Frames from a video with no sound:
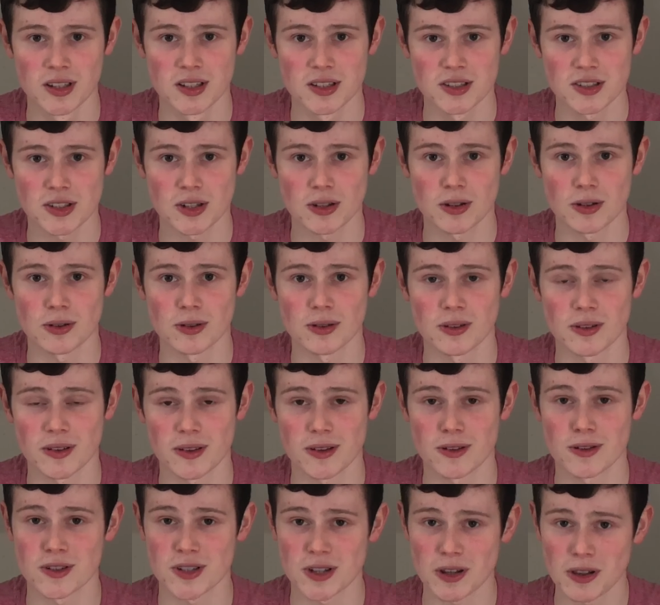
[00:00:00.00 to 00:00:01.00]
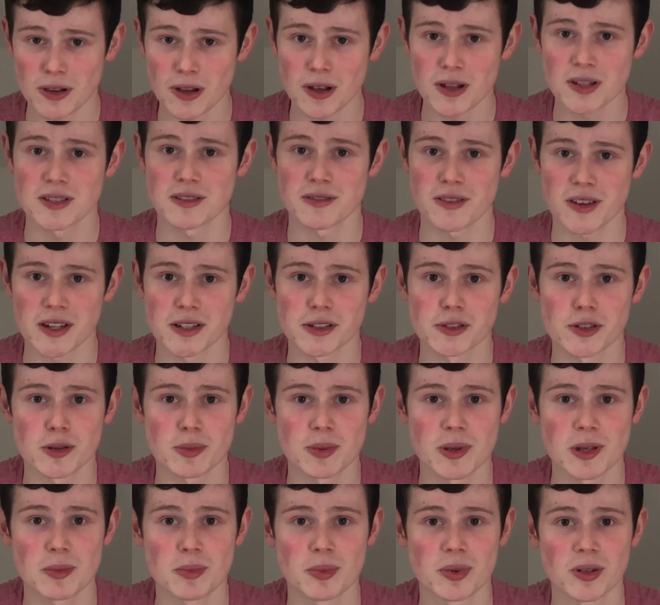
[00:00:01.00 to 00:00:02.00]
So there's a lot of angry
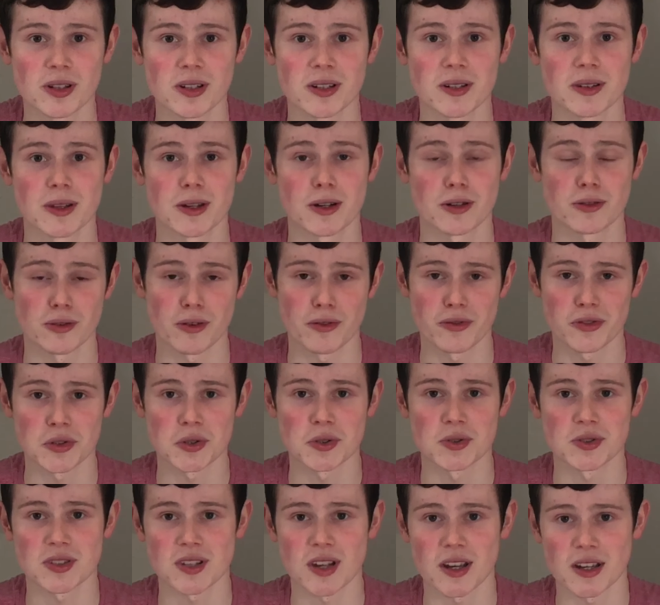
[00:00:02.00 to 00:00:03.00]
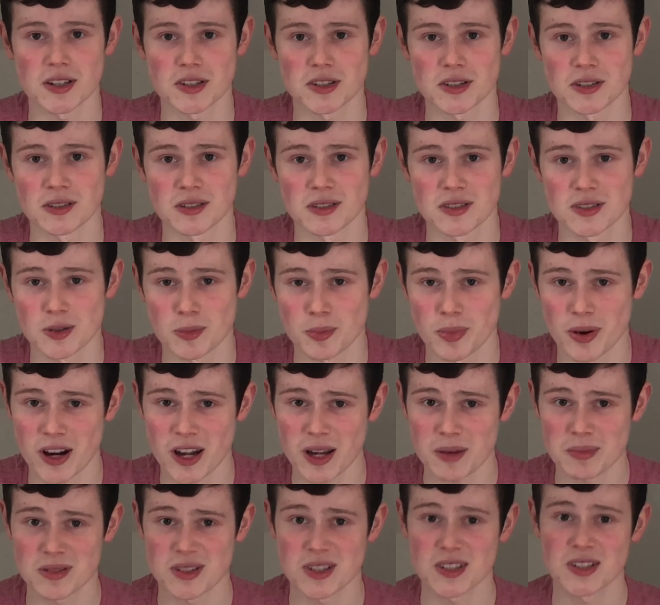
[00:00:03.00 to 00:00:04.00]
people in their reviews section, so
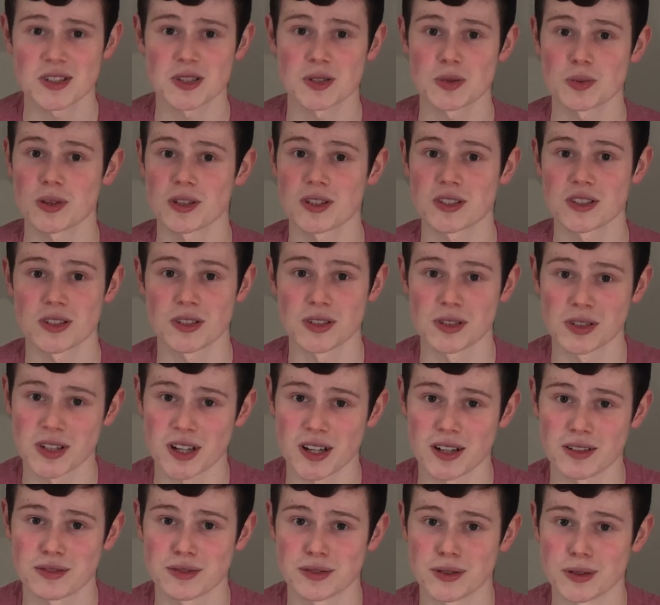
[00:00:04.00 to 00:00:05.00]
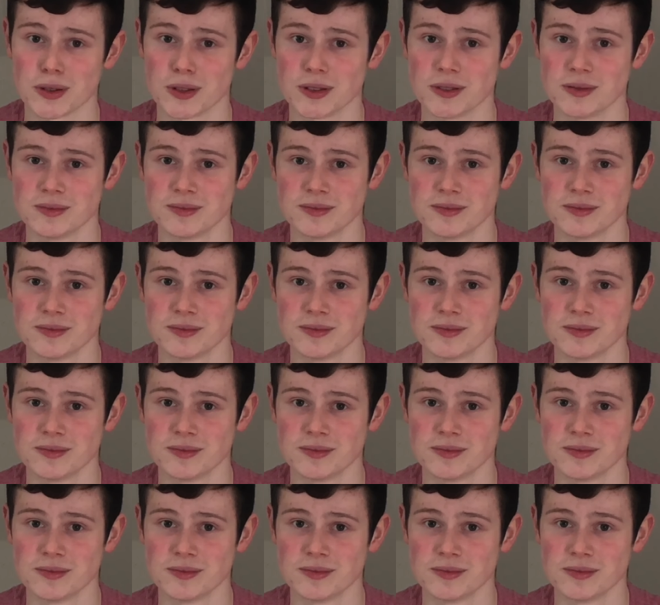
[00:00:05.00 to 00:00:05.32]
perhaps this is one to look out for.